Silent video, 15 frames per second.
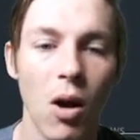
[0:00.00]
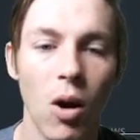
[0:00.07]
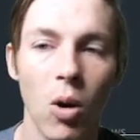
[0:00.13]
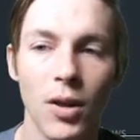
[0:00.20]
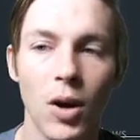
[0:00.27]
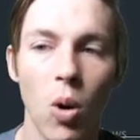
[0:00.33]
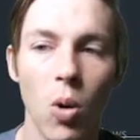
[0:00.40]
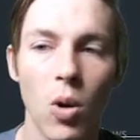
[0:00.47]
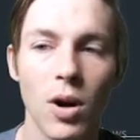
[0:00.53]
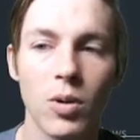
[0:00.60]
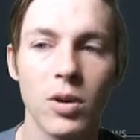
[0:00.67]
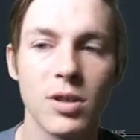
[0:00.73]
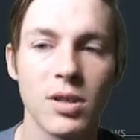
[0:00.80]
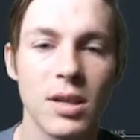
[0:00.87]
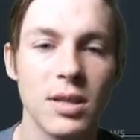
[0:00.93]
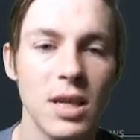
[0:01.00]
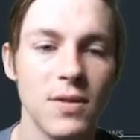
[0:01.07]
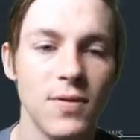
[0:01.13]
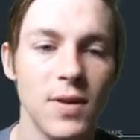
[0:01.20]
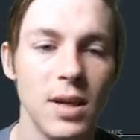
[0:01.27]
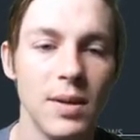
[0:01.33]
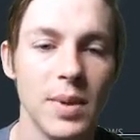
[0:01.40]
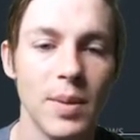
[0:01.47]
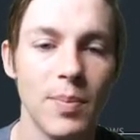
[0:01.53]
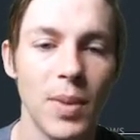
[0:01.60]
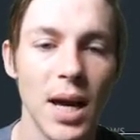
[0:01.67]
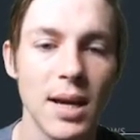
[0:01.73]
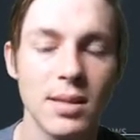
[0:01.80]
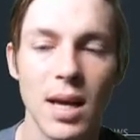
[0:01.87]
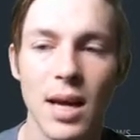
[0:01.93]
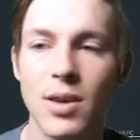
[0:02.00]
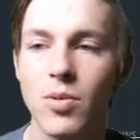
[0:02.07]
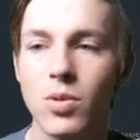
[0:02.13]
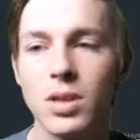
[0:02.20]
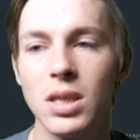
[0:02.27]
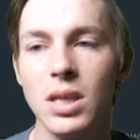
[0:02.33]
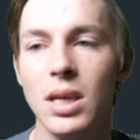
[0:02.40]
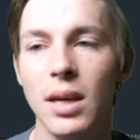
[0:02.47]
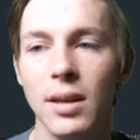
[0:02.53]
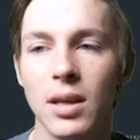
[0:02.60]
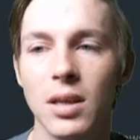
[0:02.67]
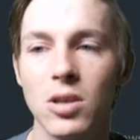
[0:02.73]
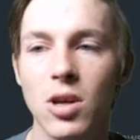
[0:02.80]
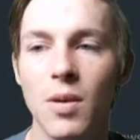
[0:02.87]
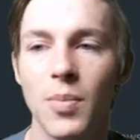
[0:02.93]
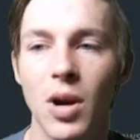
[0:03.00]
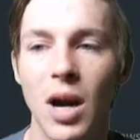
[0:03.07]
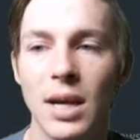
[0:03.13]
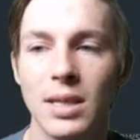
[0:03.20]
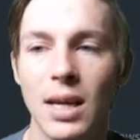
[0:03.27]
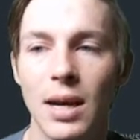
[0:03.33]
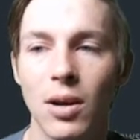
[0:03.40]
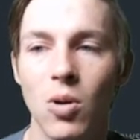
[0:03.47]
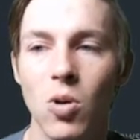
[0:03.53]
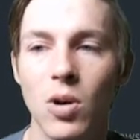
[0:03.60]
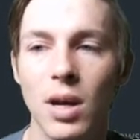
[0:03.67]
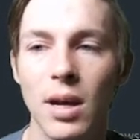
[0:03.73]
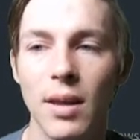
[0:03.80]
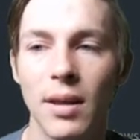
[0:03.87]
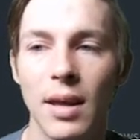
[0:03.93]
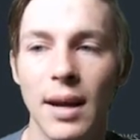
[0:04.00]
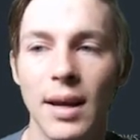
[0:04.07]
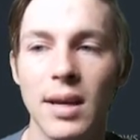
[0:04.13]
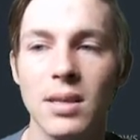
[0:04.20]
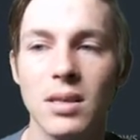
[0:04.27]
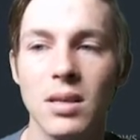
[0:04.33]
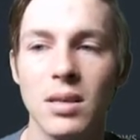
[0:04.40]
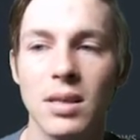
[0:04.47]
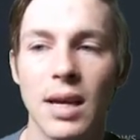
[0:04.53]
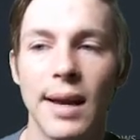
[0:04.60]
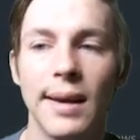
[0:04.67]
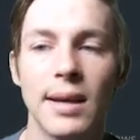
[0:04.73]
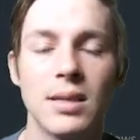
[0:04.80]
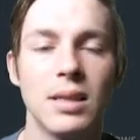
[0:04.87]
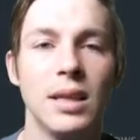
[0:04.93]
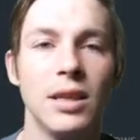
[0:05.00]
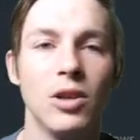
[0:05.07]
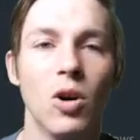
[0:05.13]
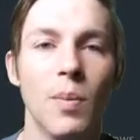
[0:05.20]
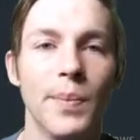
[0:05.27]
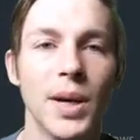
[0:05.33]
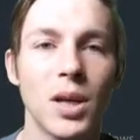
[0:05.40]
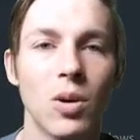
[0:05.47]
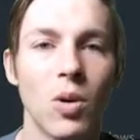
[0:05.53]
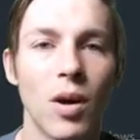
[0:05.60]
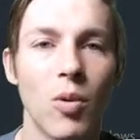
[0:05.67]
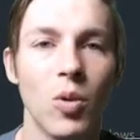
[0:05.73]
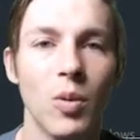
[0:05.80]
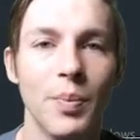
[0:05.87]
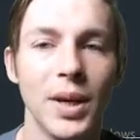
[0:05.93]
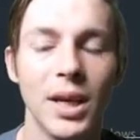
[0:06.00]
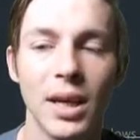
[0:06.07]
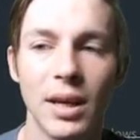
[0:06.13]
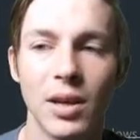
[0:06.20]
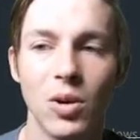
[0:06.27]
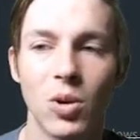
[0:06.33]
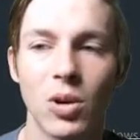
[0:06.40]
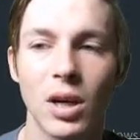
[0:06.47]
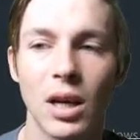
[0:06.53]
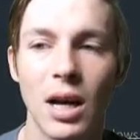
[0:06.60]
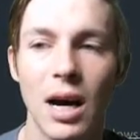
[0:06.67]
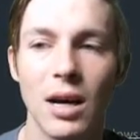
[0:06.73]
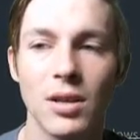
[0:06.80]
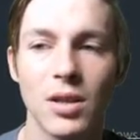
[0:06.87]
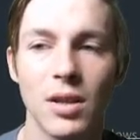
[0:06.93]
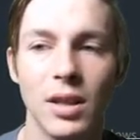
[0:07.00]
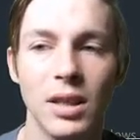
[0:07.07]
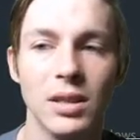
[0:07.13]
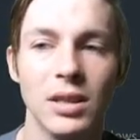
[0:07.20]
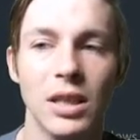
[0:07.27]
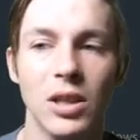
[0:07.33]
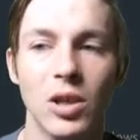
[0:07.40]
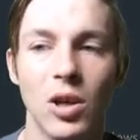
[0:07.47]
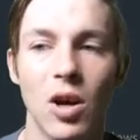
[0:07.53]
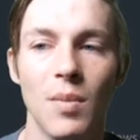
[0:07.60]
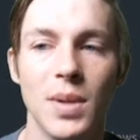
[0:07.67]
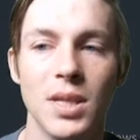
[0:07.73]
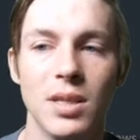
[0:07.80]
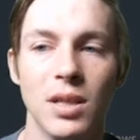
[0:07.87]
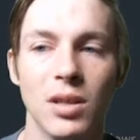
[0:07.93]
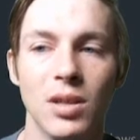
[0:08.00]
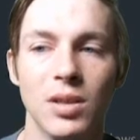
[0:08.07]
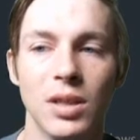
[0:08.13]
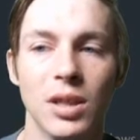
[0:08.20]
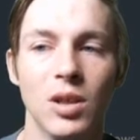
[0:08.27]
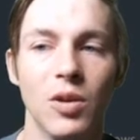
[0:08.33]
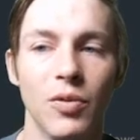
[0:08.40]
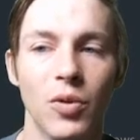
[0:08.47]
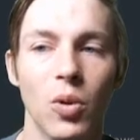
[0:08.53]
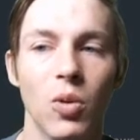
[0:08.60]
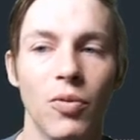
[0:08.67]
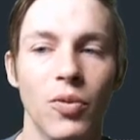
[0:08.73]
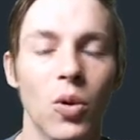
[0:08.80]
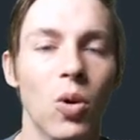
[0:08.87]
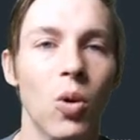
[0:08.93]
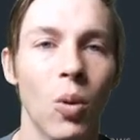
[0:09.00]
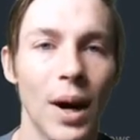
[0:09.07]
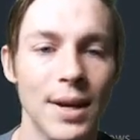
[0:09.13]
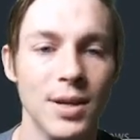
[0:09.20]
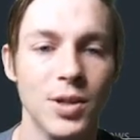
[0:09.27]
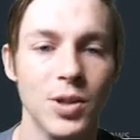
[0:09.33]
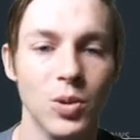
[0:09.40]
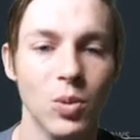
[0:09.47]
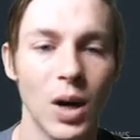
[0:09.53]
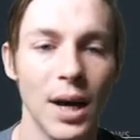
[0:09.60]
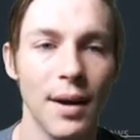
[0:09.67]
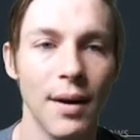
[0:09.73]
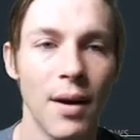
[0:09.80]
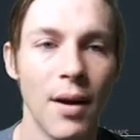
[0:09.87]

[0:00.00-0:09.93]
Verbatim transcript: The order will successfully be placed, and you will see in the top right hand corner that instantaneously your Bitcoin will be in your account, the 0.000044121.